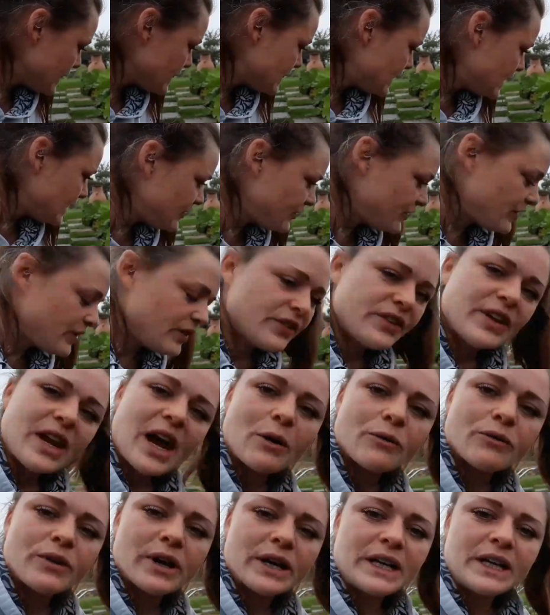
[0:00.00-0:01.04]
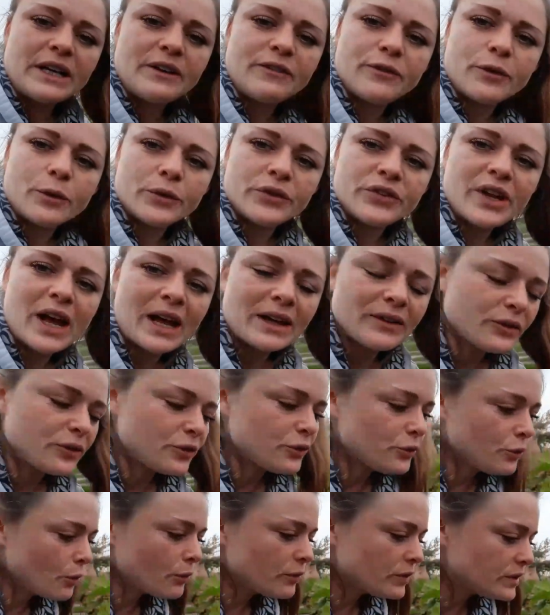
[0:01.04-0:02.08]
this is now ready for sand
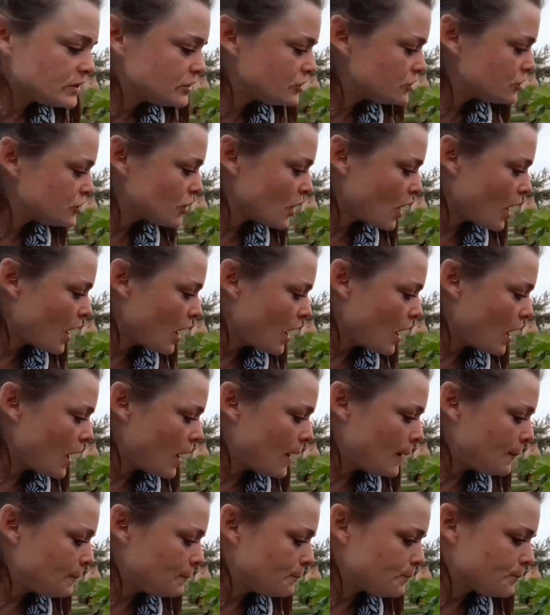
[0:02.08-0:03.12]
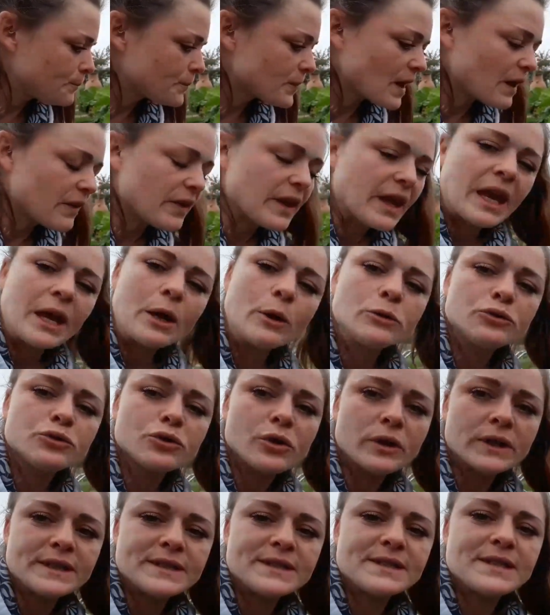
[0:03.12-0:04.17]
storage. The kiln
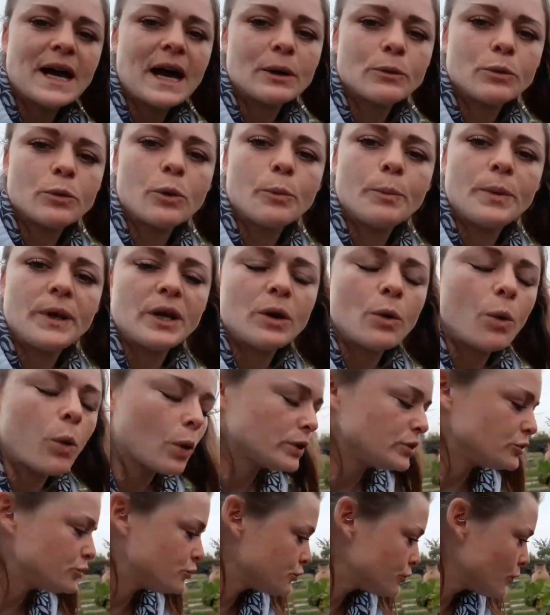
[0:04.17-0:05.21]
dried sand will be quite